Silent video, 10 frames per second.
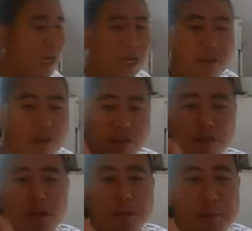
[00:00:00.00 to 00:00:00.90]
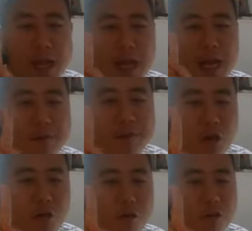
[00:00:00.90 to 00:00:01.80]
Of course, yes, it's so funny.
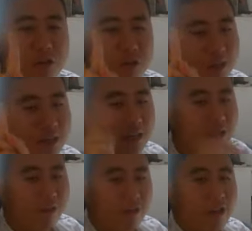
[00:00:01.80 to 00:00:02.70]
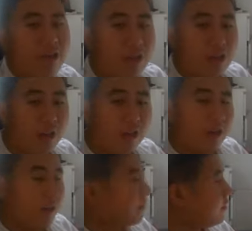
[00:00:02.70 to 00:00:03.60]
I never expected to see
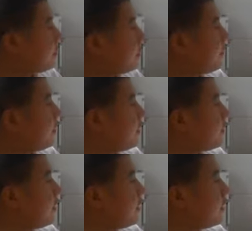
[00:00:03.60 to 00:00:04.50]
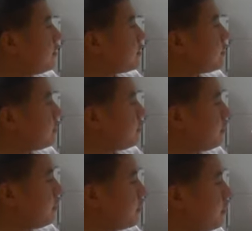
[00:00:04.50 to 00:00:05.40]
a pair of Goldeneye.
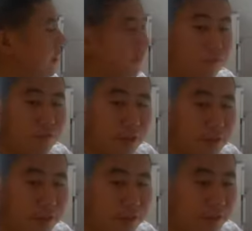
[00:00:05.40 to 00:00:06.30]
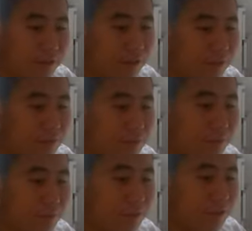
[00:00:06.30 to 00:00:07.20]
So
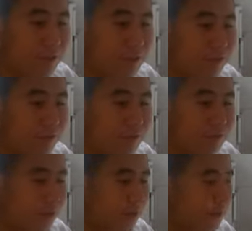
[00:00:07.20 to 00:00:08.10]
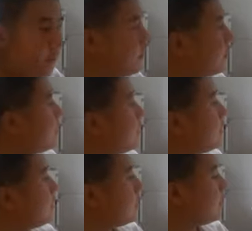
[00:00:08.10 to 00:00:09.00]
far, I think I just saw them during the month of
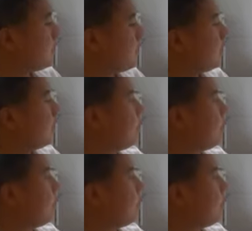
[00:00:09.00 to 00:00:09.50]
January.